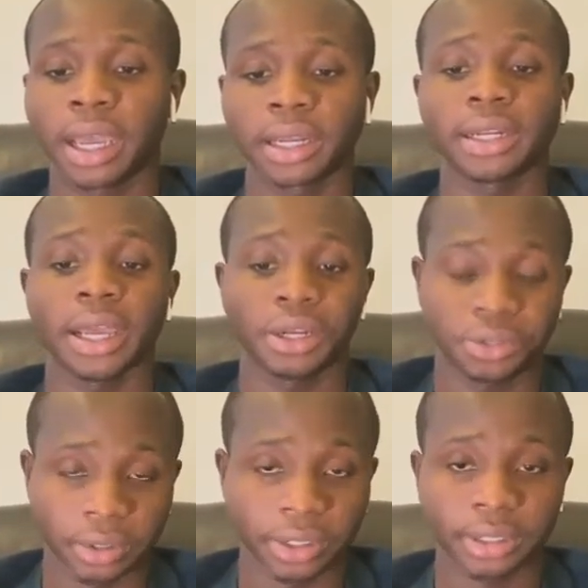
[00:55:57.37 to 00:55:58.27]
And then
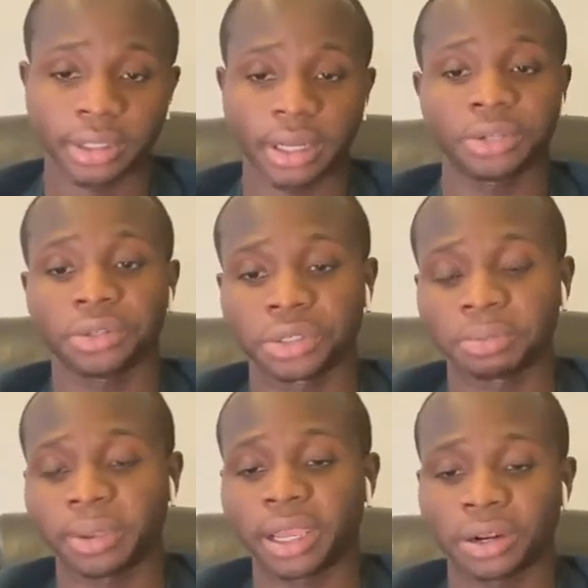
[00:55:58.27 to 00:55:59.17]
interest
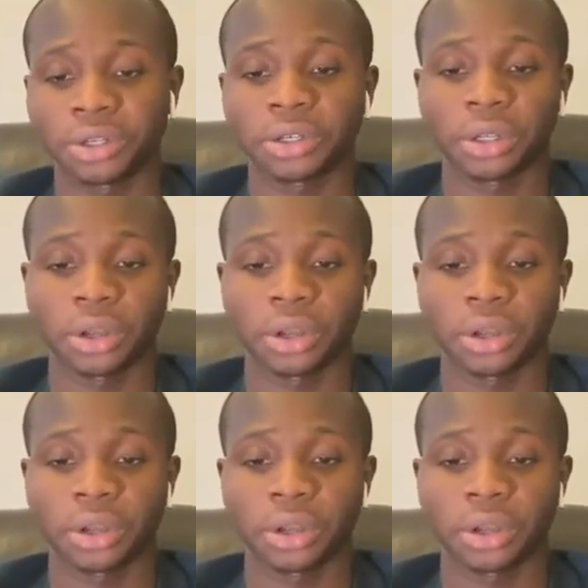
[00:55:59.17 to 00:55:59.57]
you're paying on your